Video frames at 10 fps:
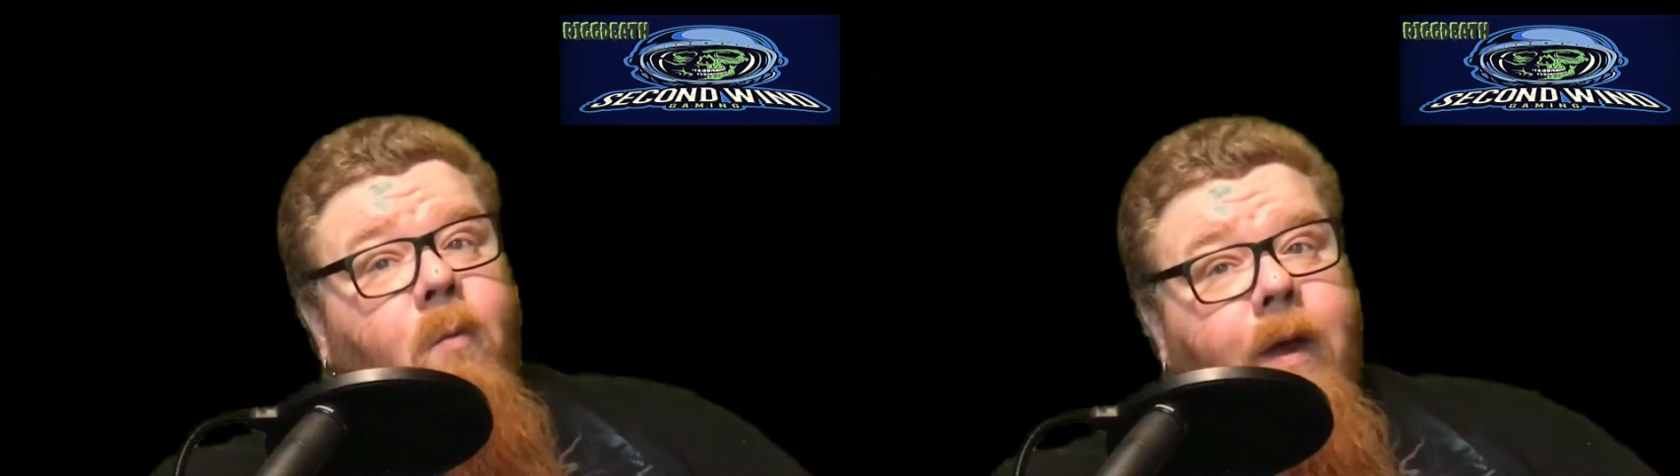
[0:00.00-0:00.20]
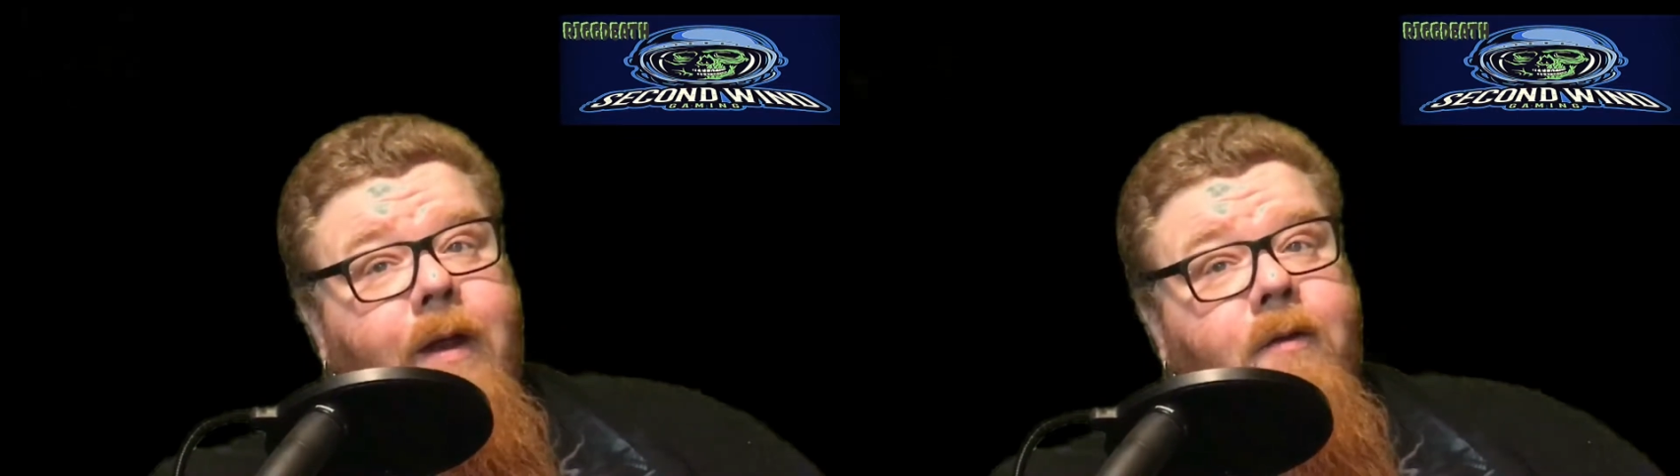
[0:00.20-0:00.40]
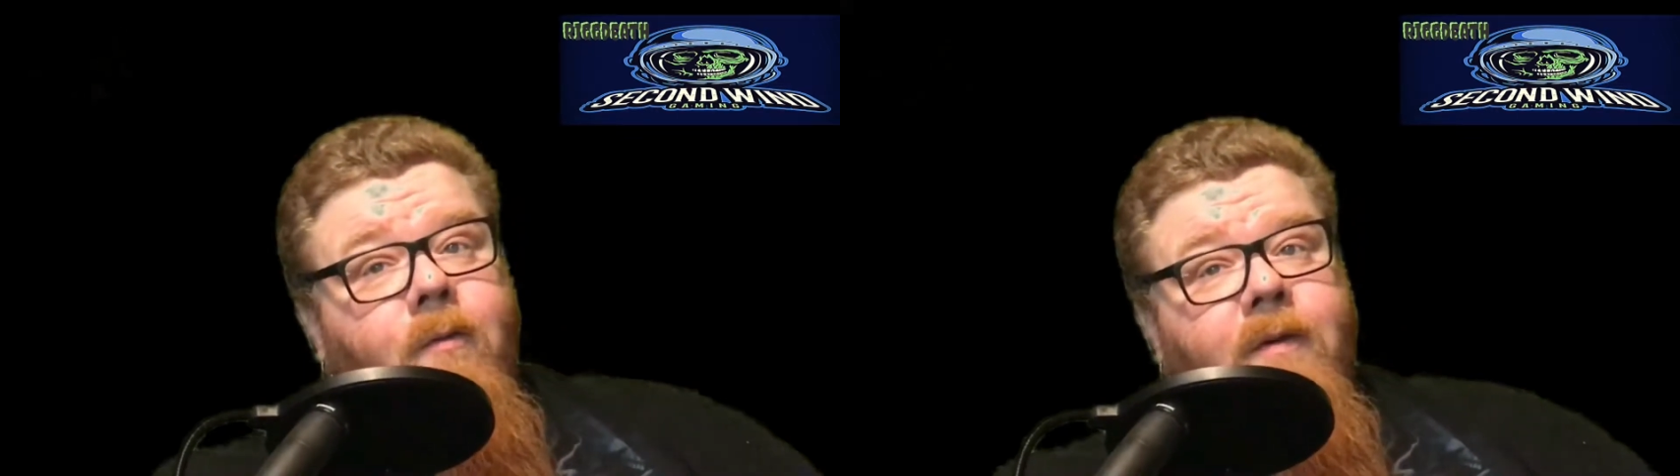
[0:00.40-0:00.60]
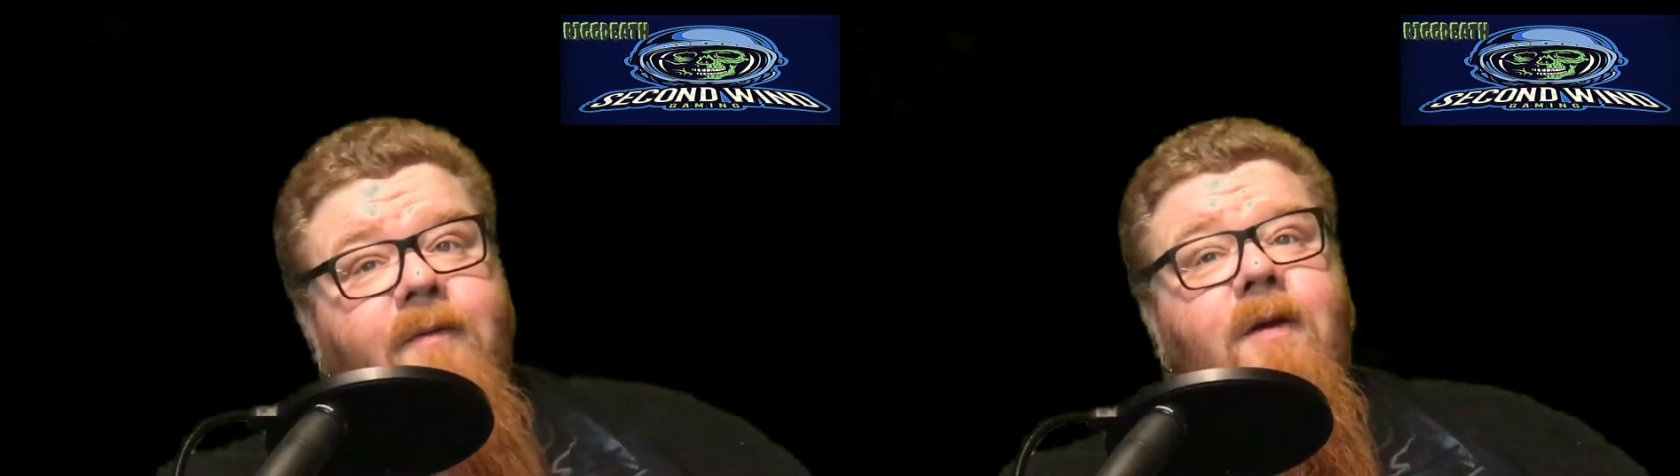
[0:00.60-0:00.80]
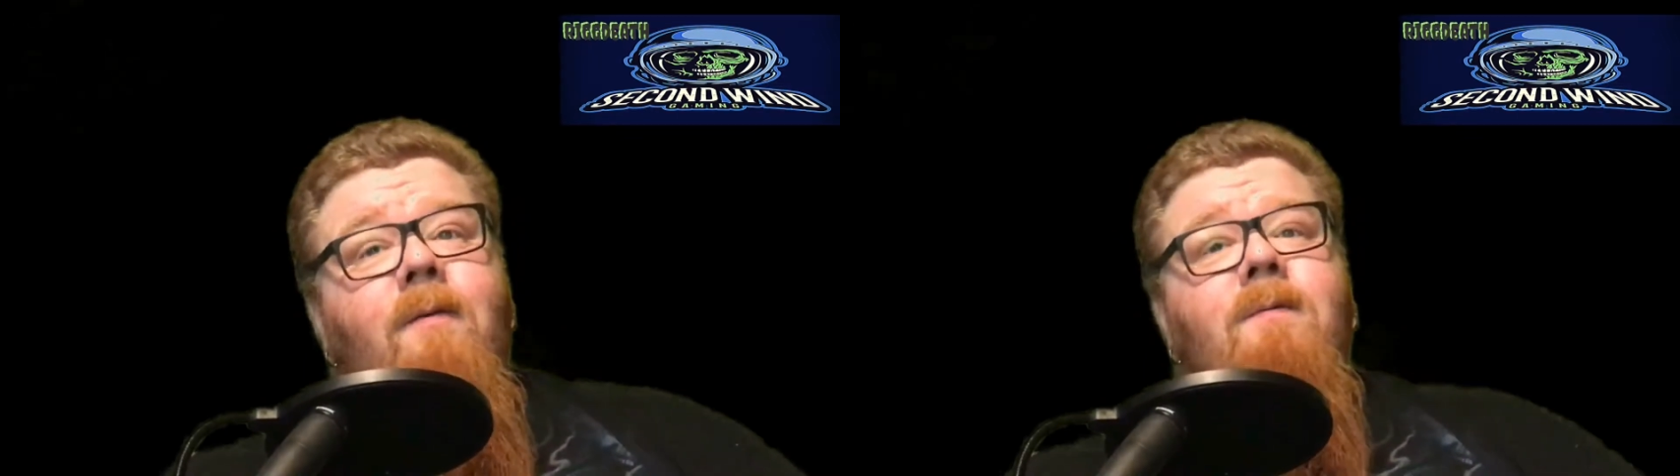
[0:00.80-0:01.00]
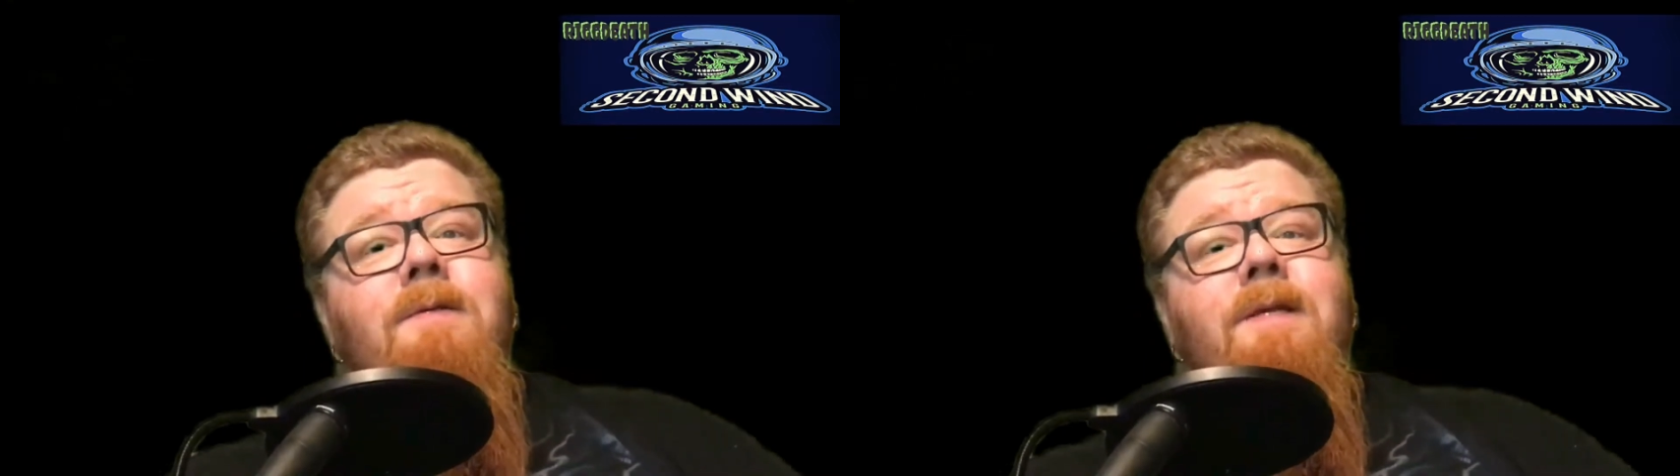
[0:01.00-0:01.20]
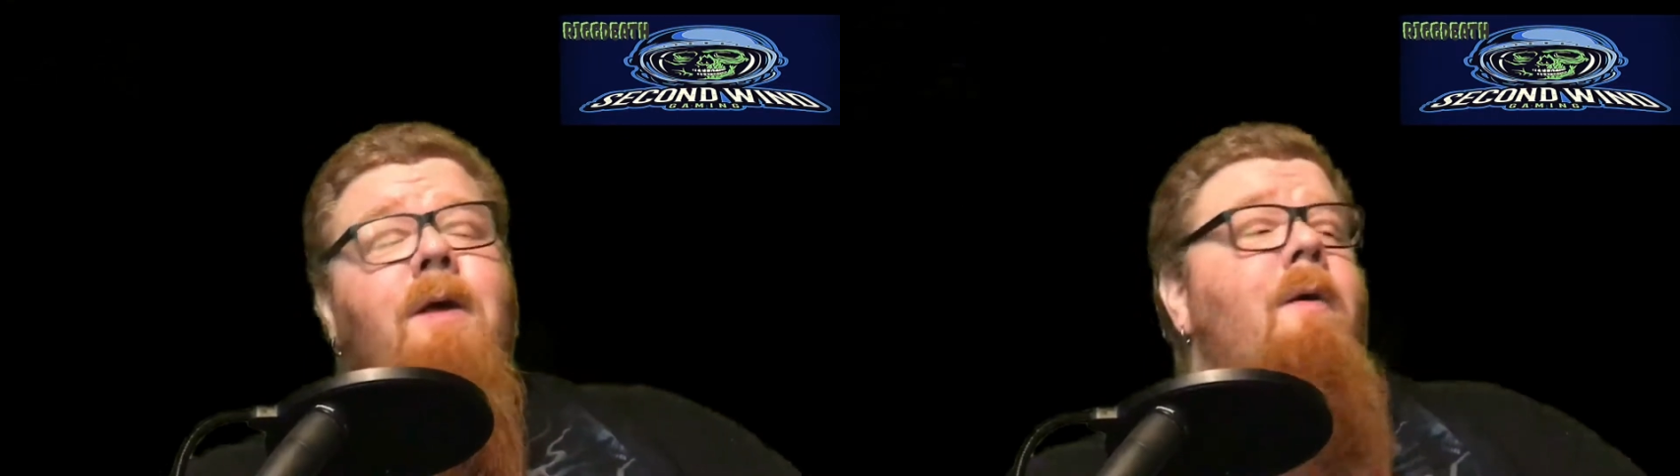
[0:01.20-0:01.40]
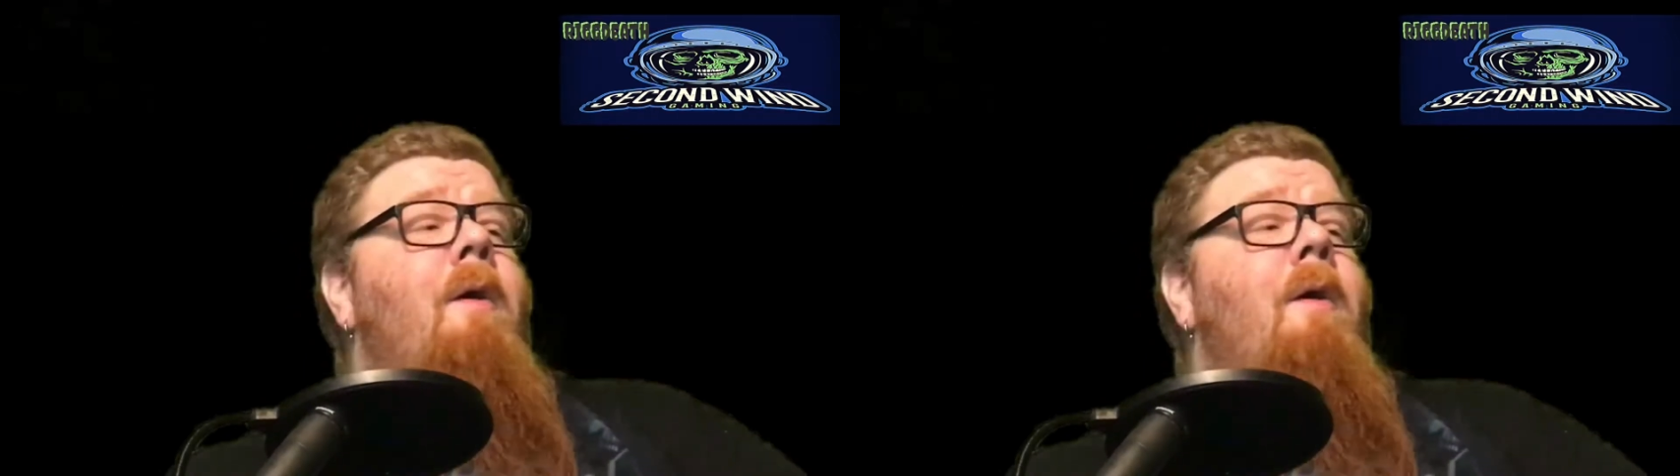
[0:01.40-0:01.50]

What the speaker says: Wind reviews.